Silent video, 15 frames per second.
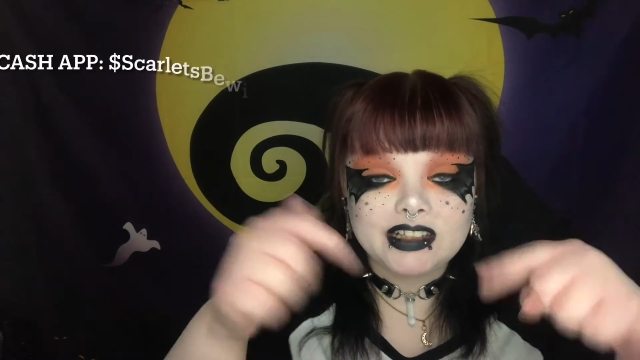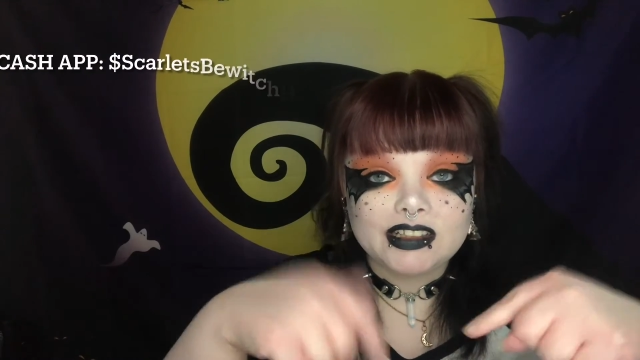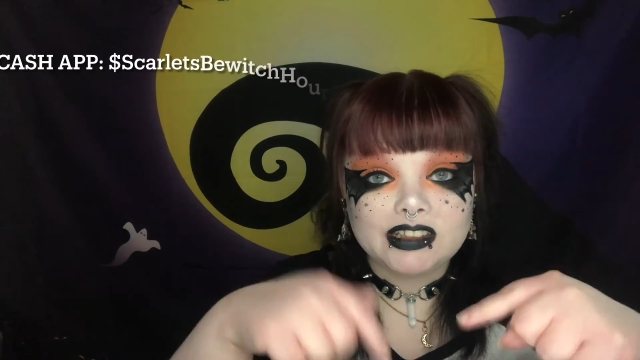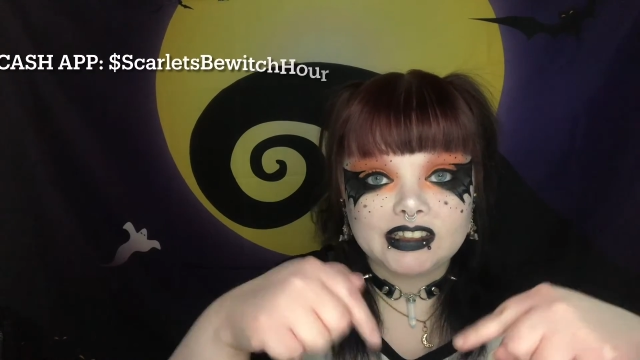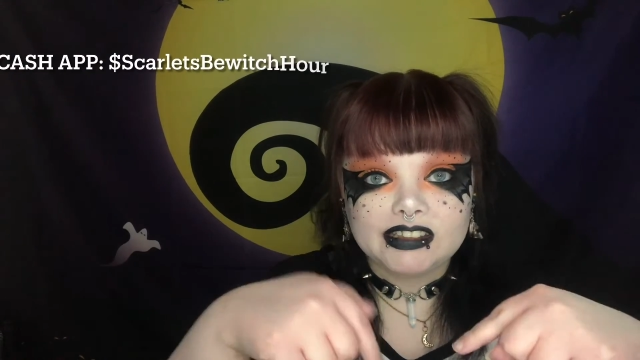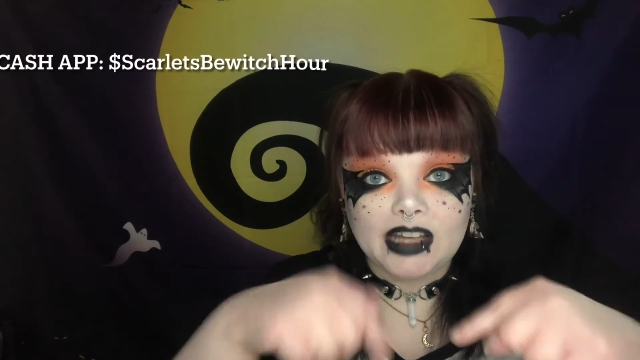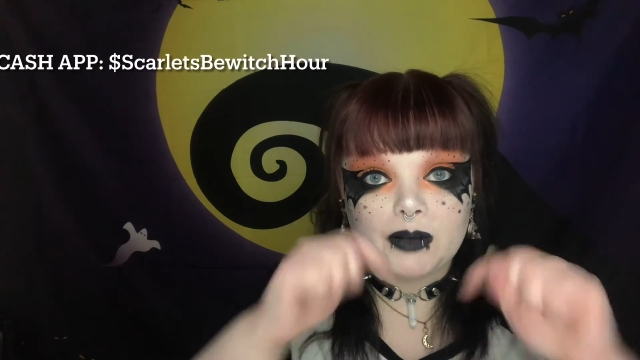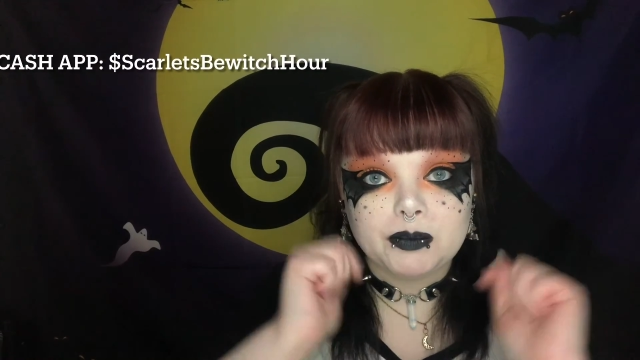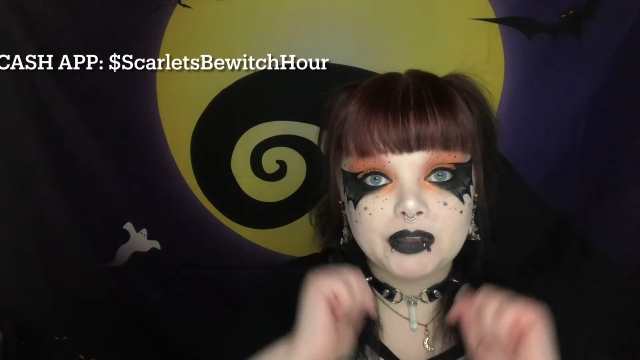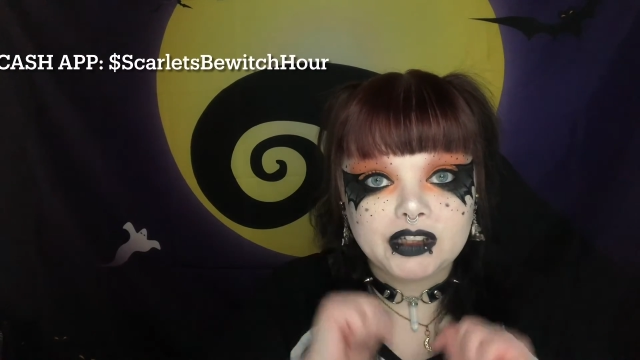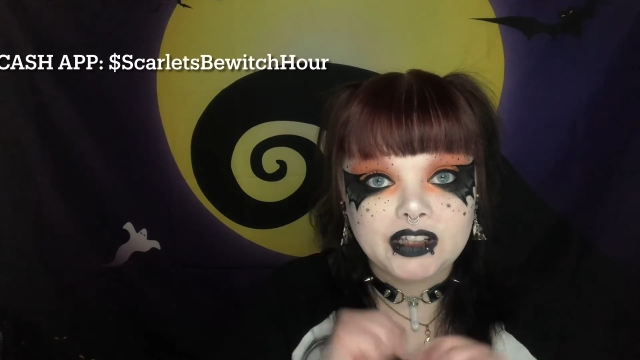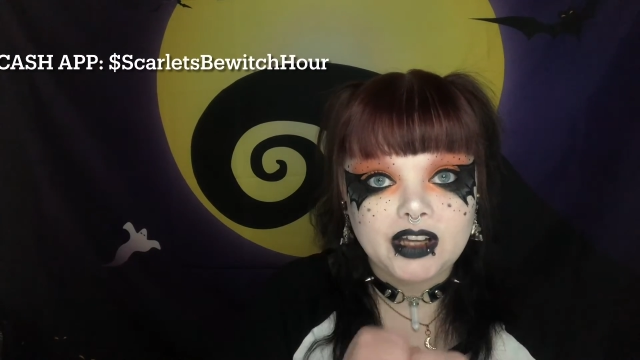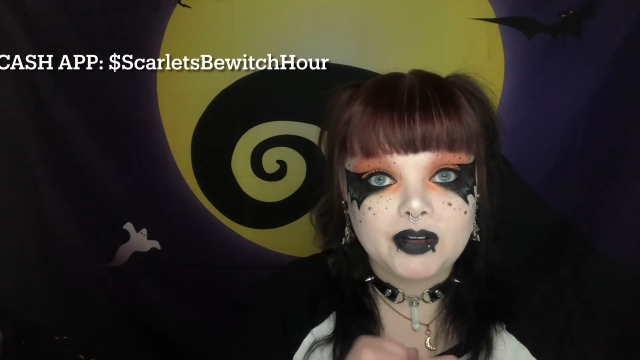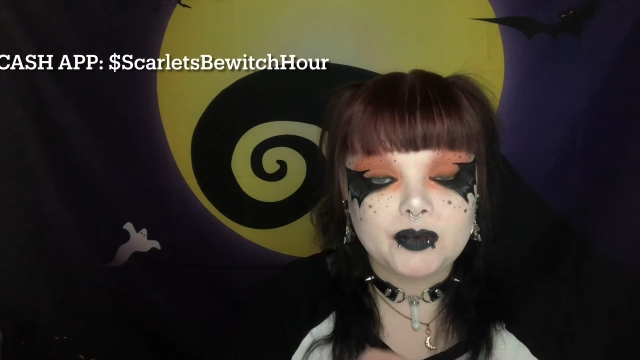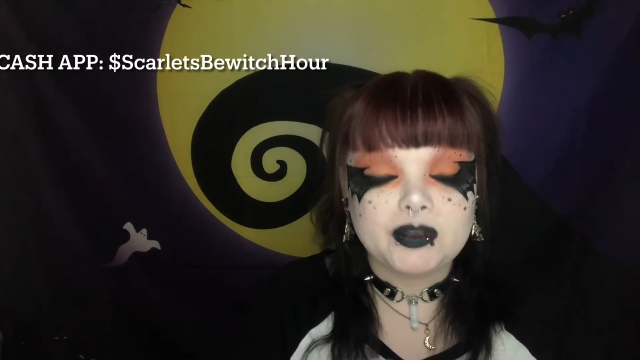down
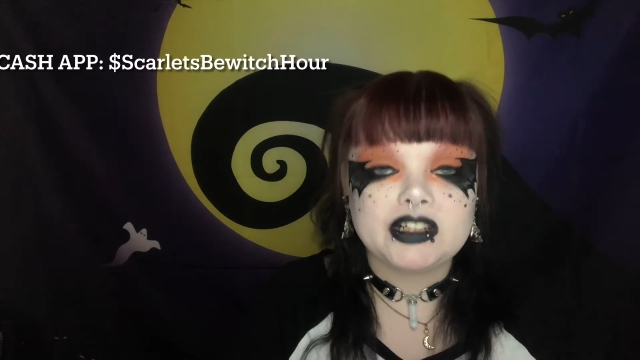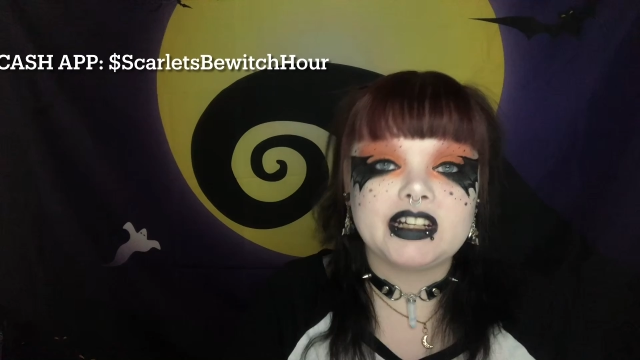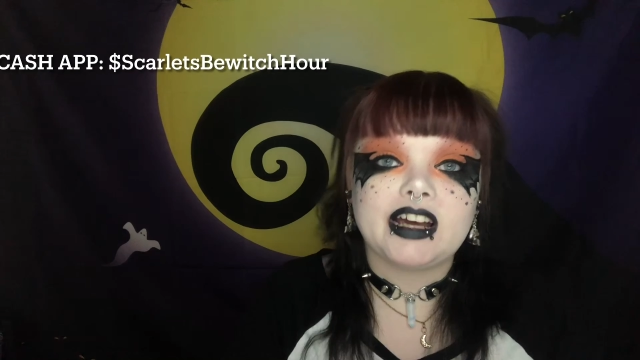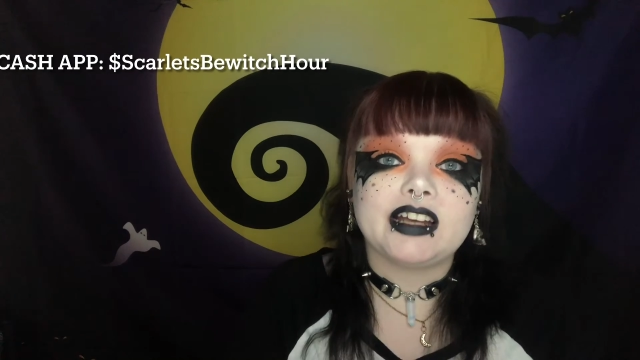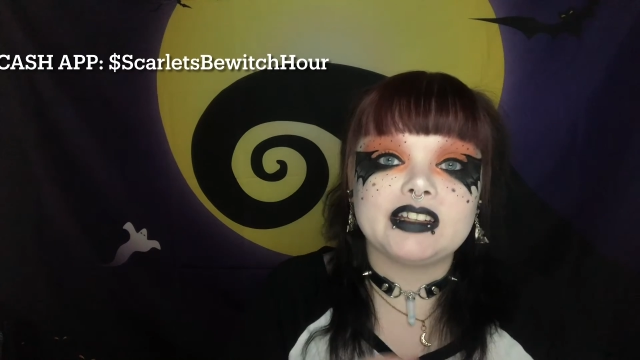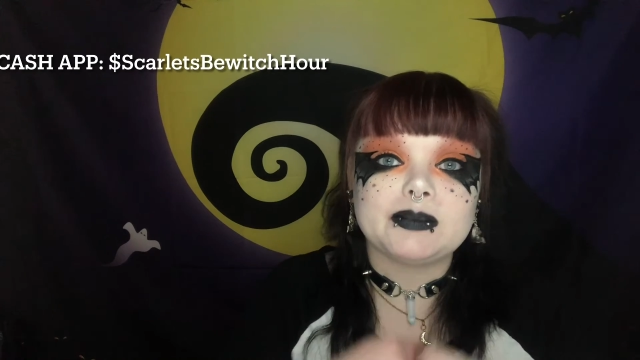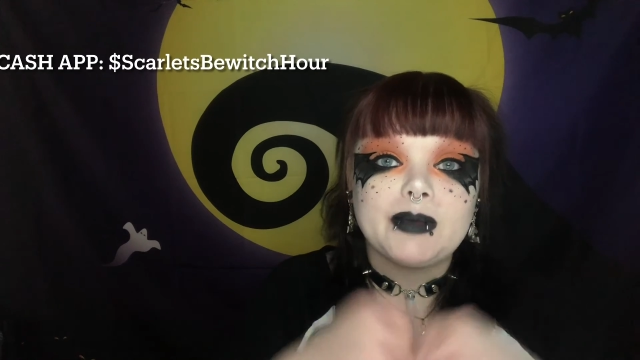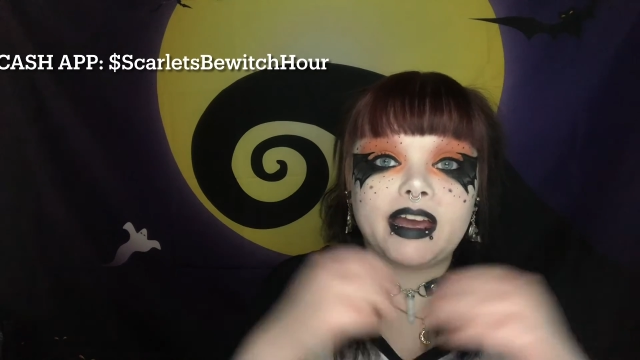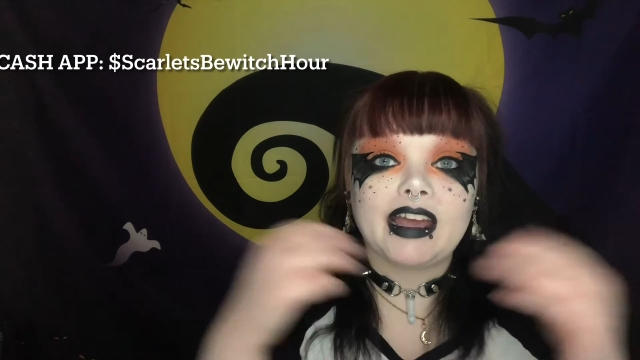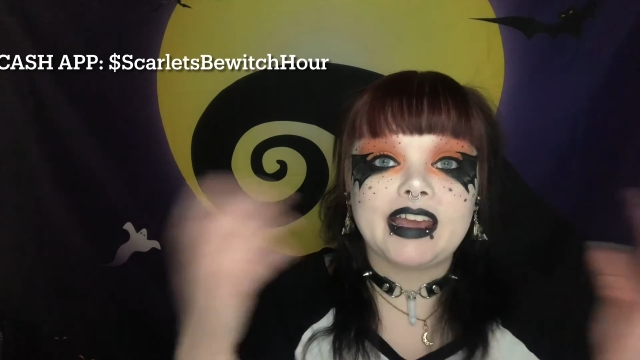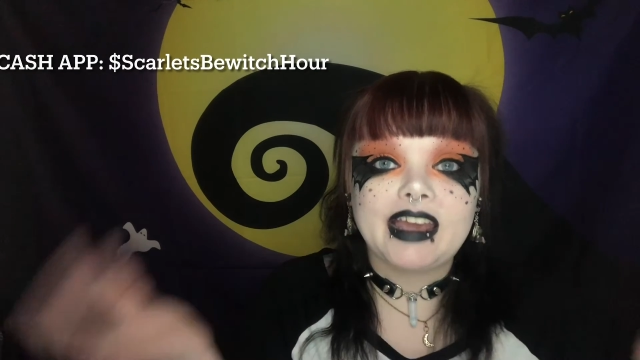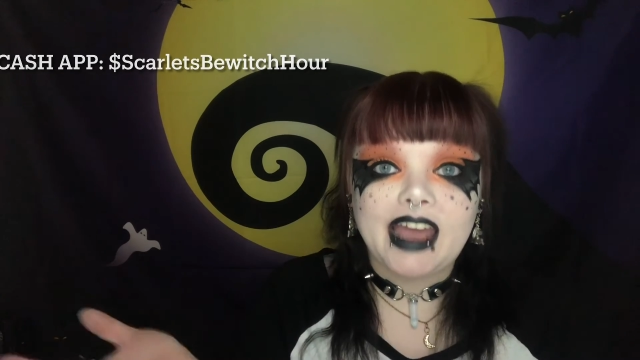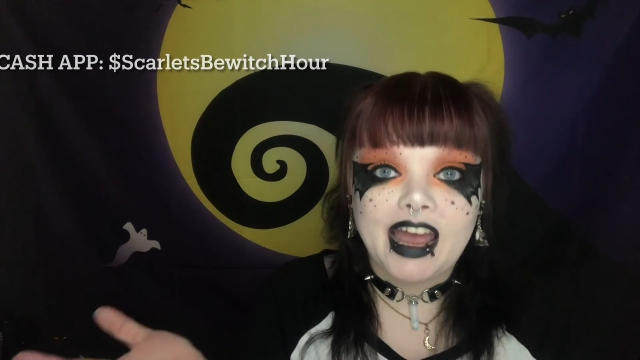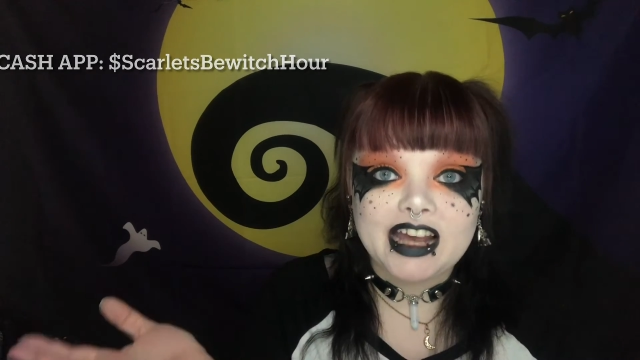below, which has my Cash